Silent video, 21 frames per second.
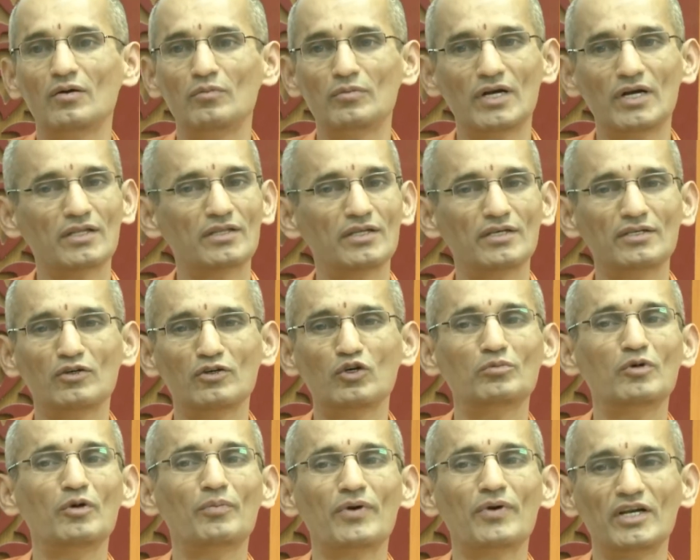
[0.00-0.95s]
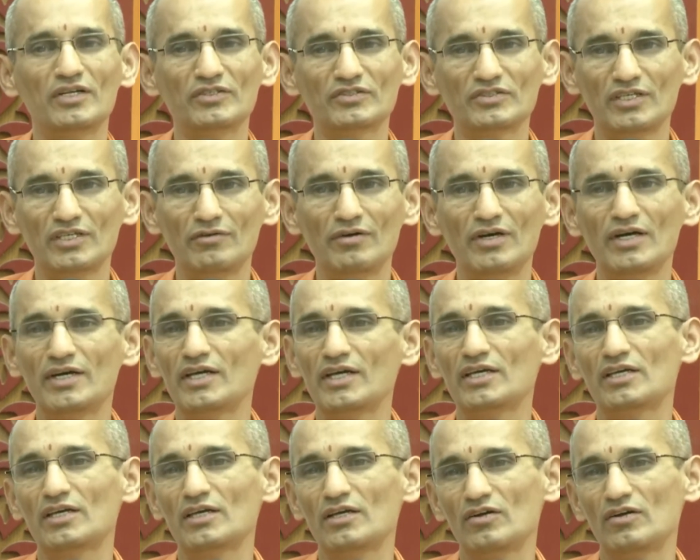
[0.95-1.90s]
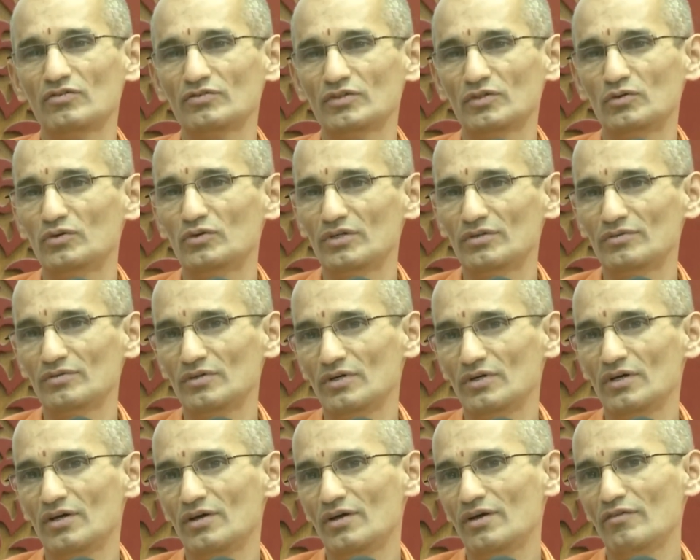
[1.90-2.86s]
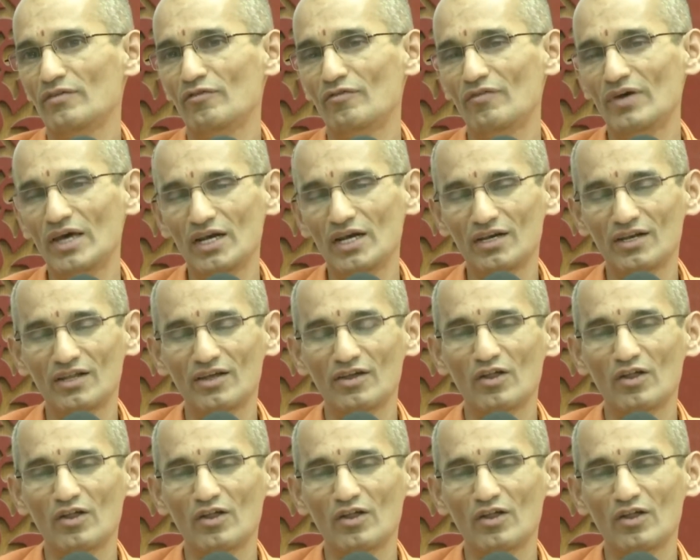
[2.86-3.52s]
Bharata is a noble prince. He will take care of the good well.